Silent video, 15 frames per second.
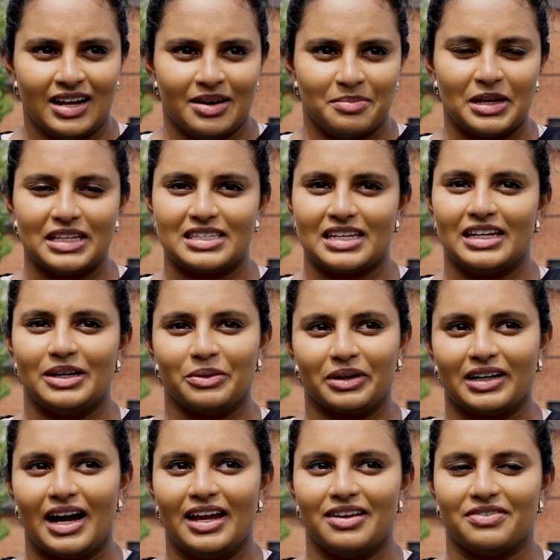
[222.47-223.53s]
me and Sydney were
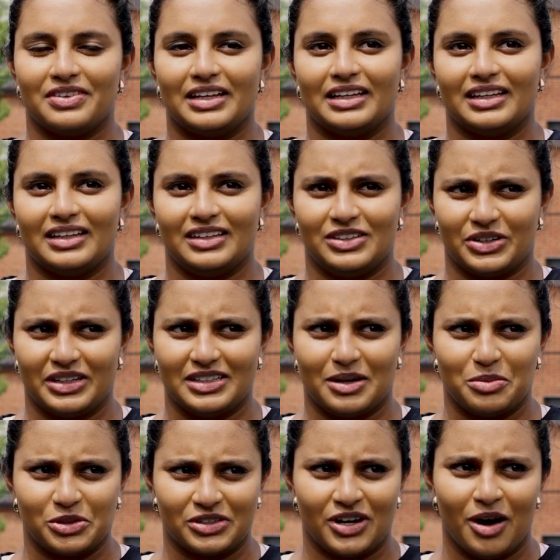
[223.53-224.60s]
kind of during
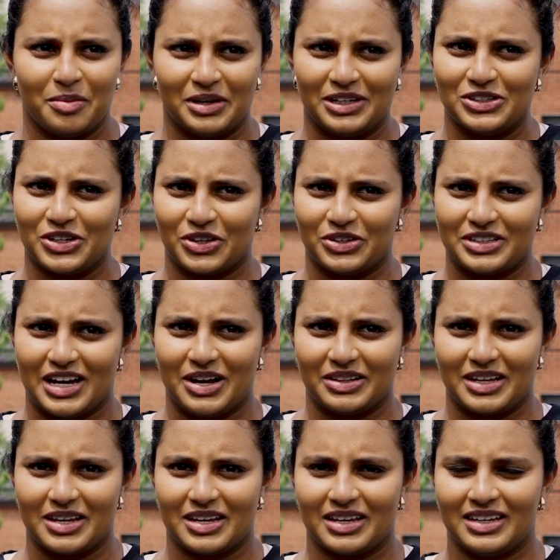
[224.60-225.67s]
doubles calming each other
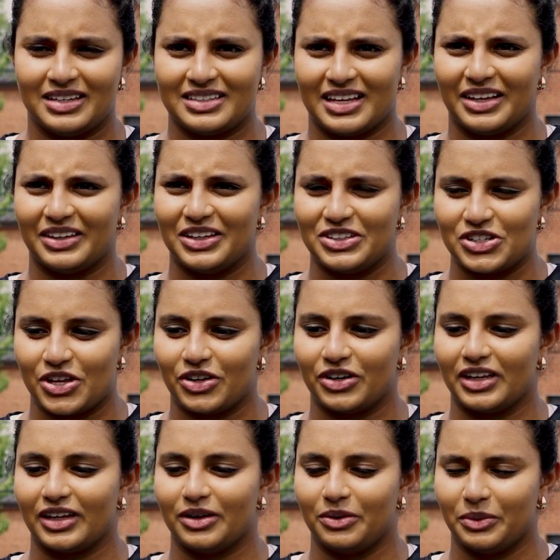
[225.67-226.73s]
down, telling each
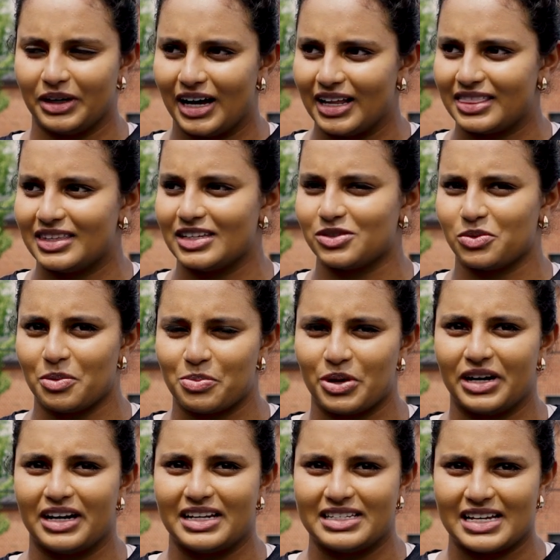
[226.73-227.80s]
other we got this 1
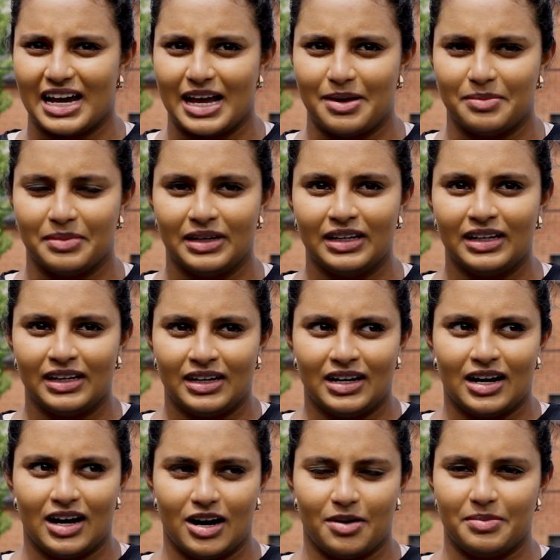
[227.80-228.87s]
point at a time,
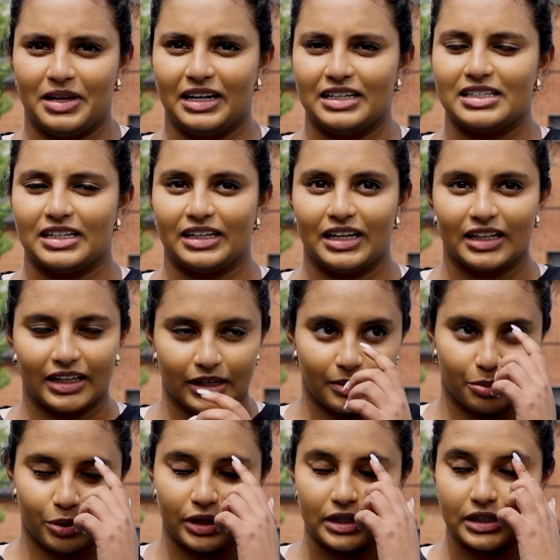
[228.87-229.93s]
and it did get
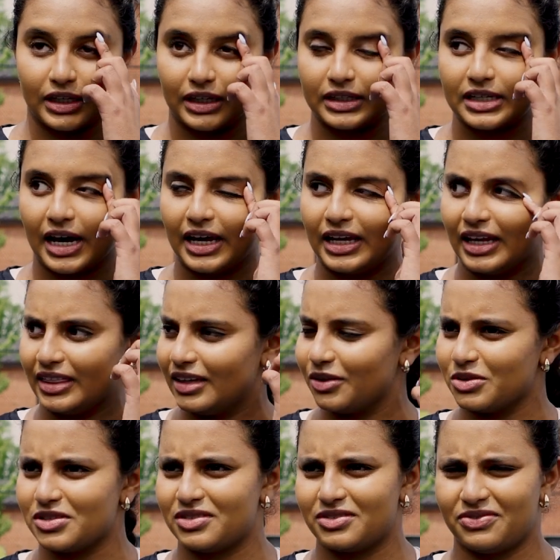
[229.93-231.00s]
pretty tight. I think
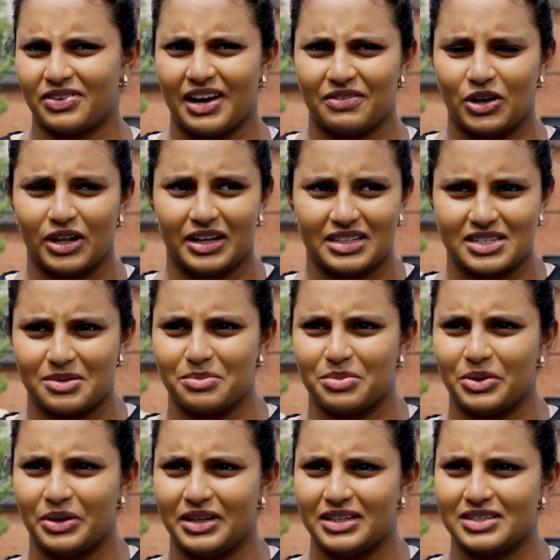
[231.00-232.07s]
it was 5-5 at some
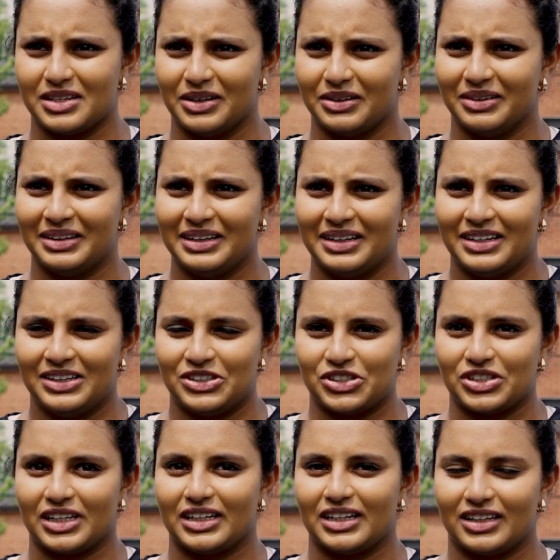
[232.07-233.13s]
point, so
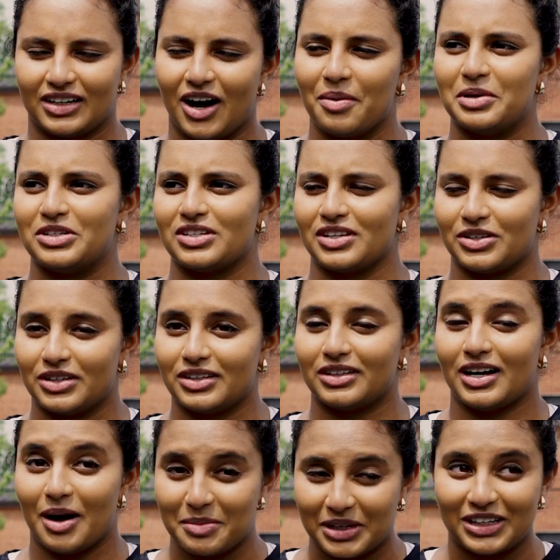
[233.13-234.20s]
just calming
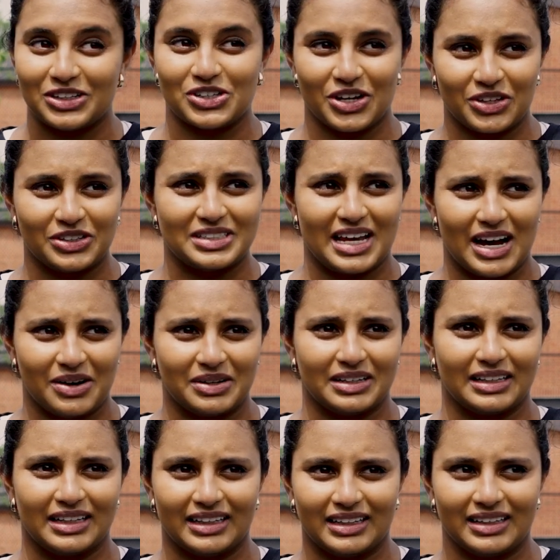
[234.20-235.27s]
each other down and
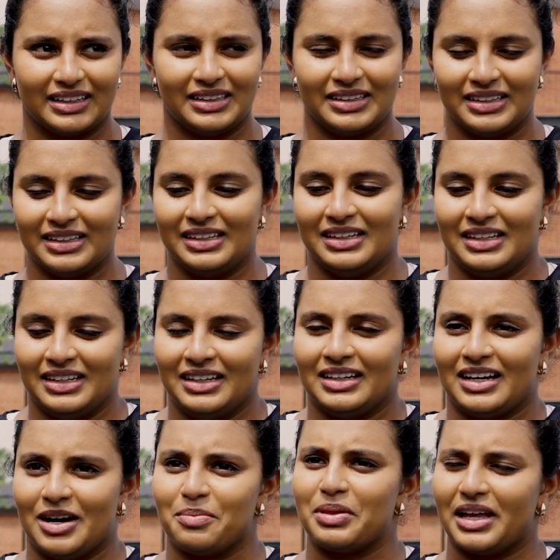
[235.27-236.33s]
kind
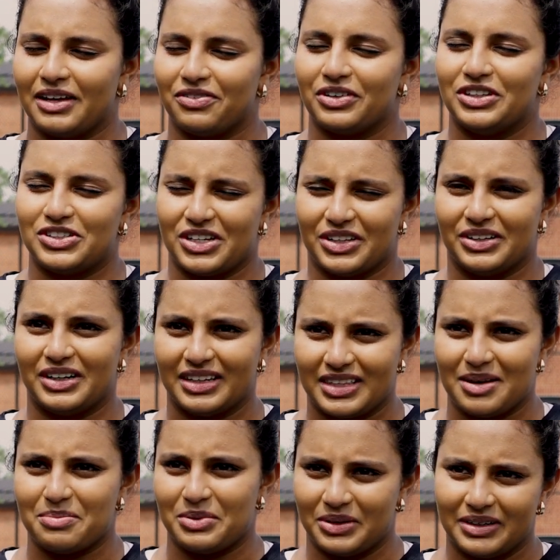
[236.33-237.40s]
of playing for each other at
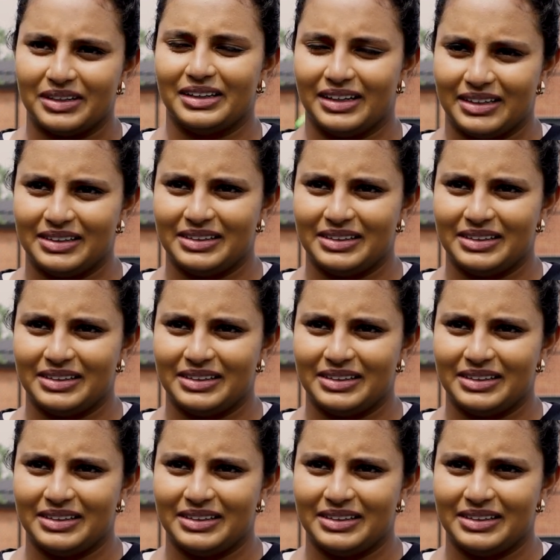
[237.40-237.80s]
that point.